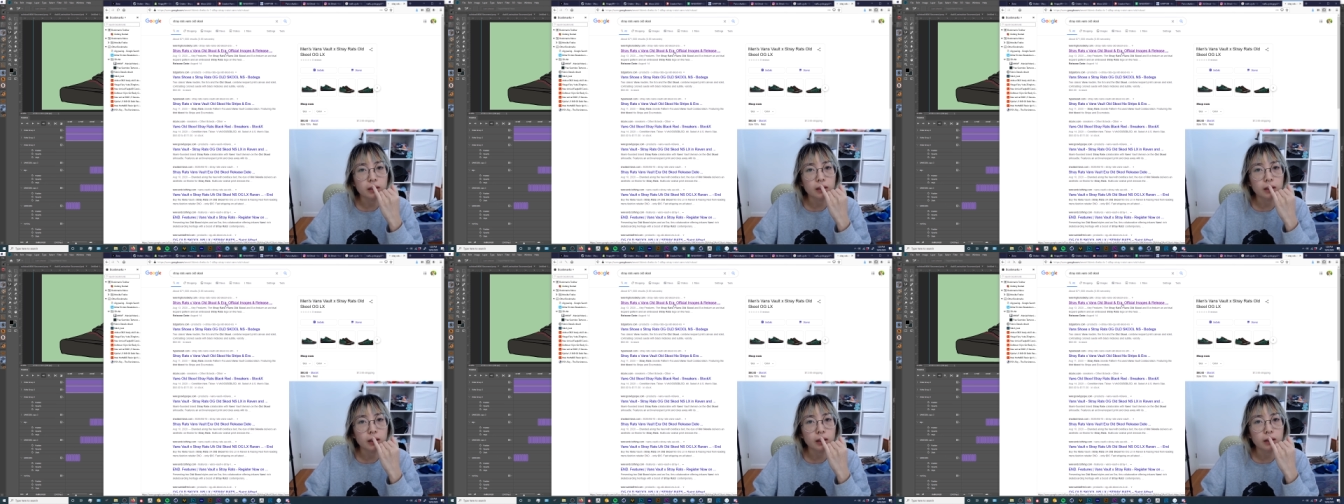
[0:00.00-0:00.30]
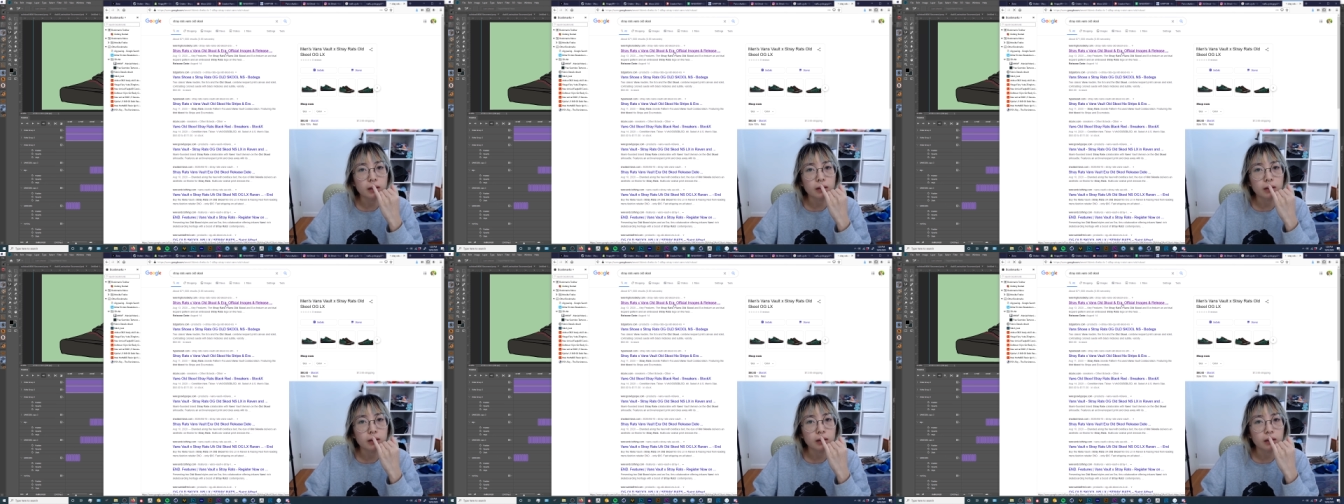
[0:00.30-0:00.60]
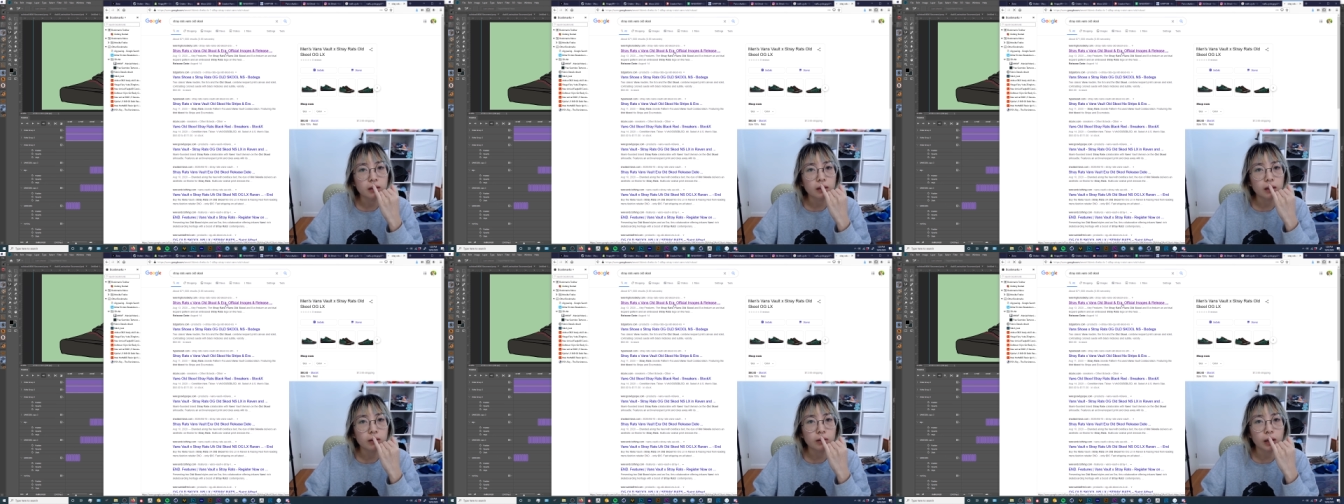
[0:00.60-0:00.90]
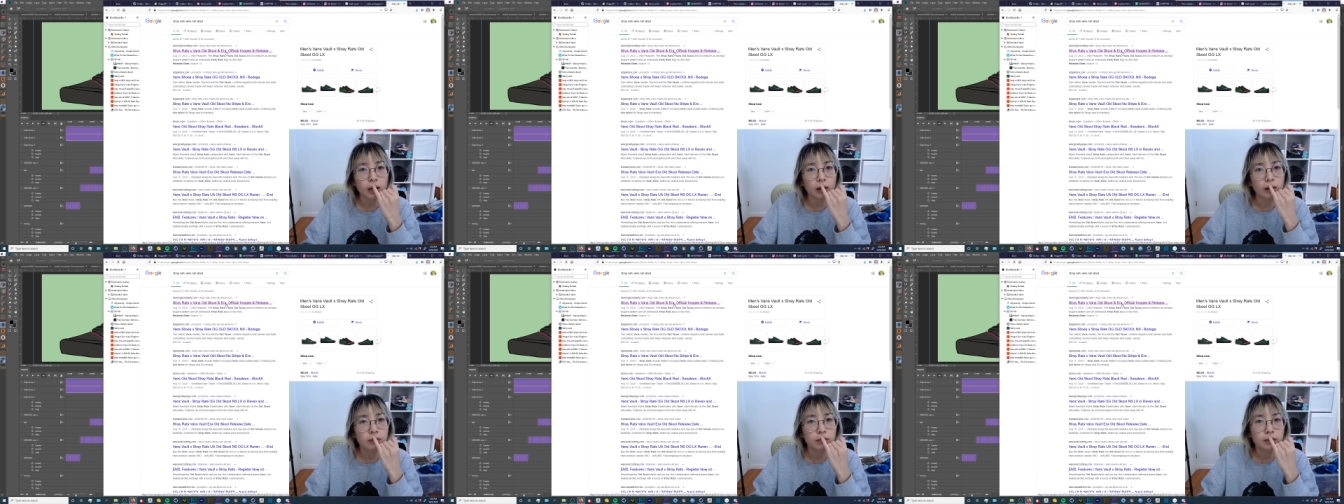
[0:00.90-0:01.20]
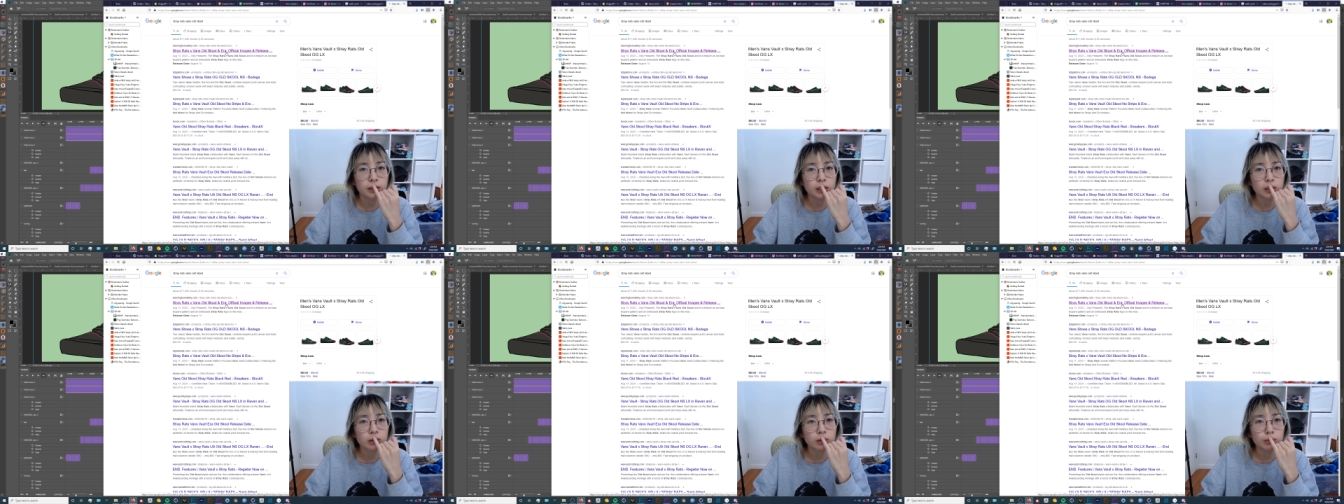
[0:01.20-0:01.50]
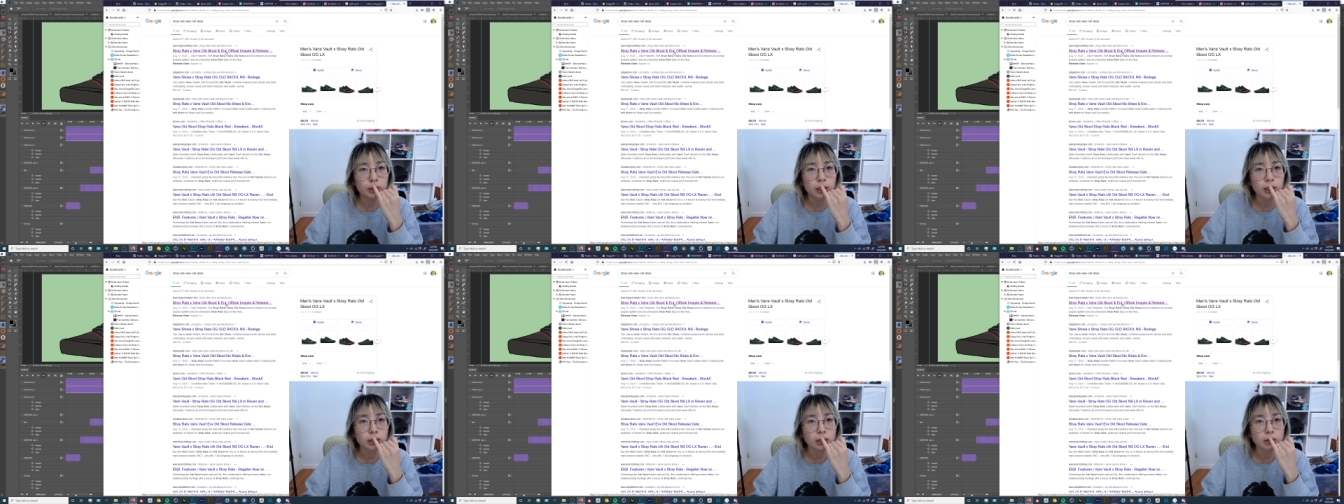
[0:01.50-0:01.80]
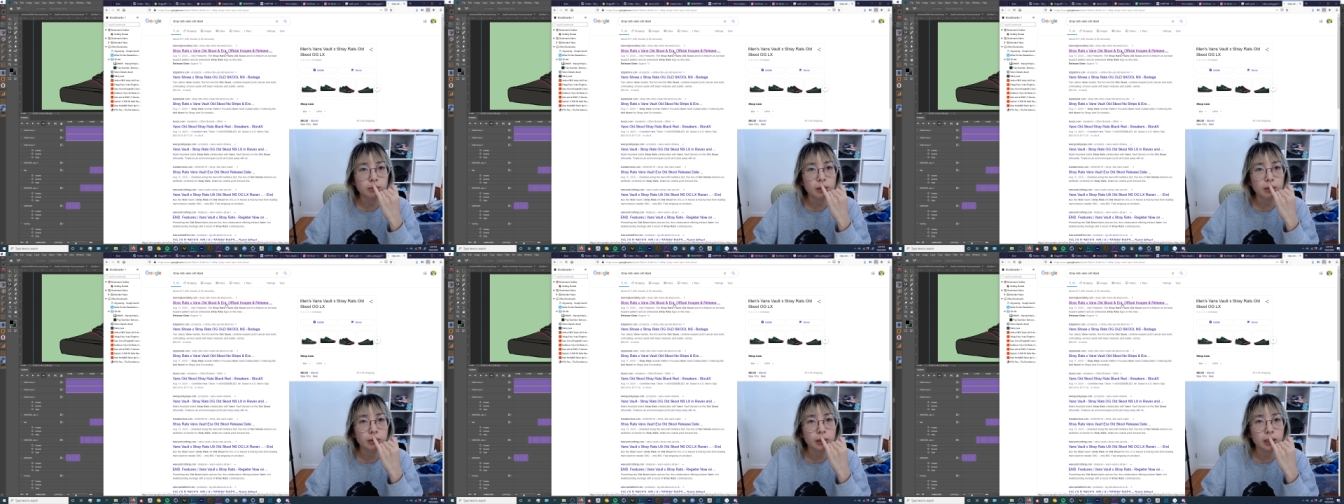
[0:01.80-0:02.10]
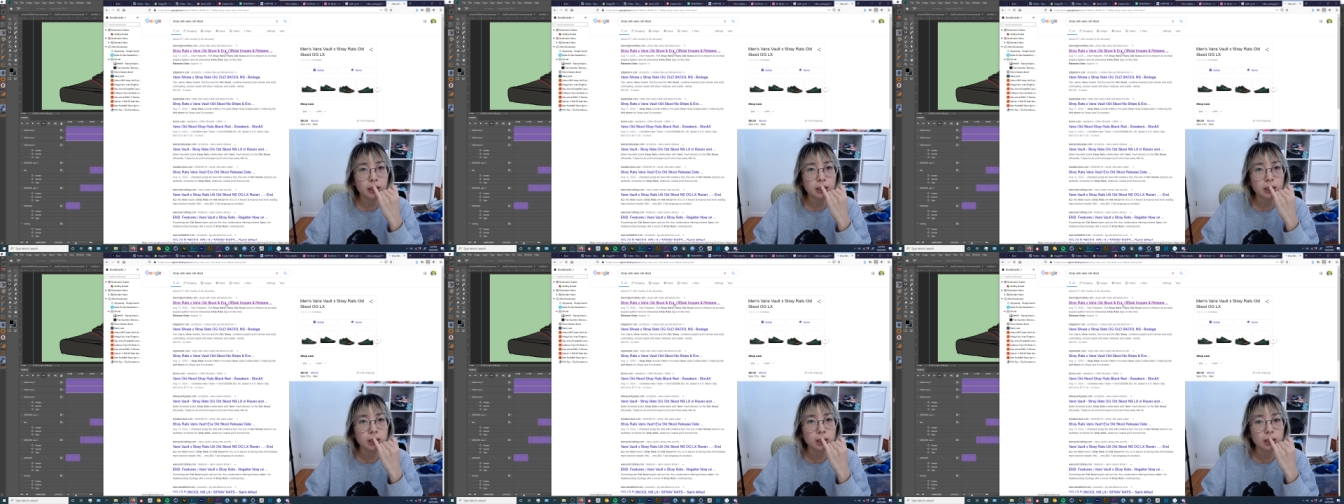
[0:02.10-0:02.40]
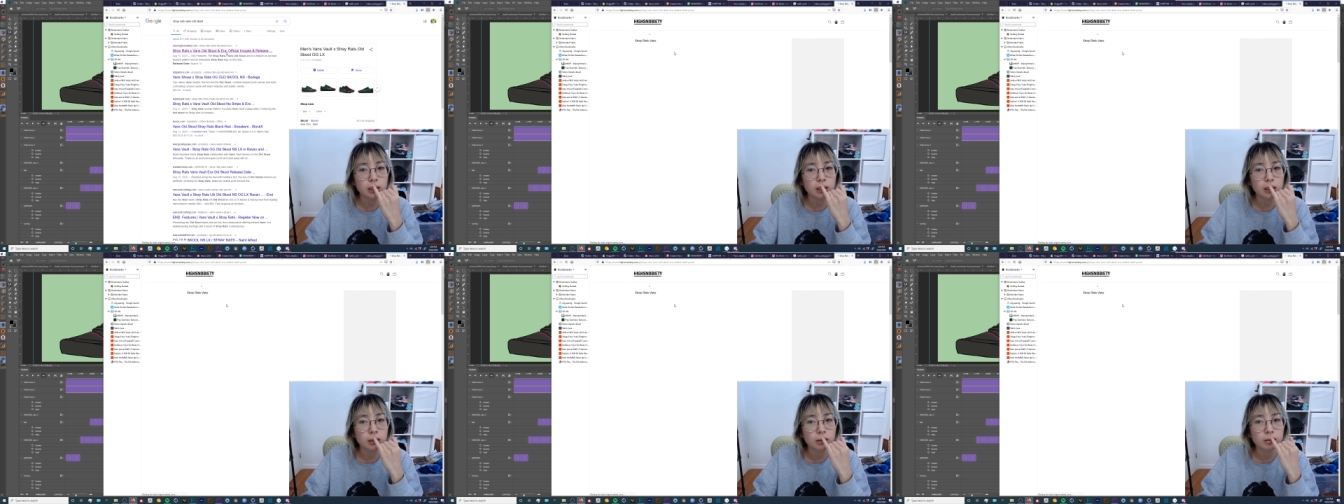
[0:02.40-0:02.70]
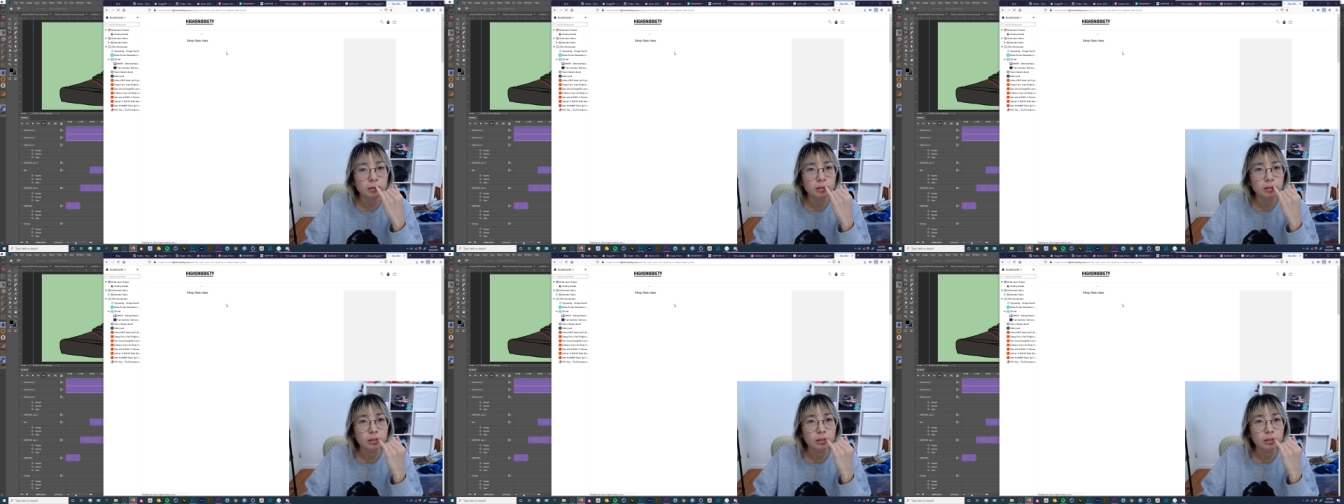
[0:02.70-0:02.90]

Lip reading: Like, oh yeah, official images. Maybe this is it.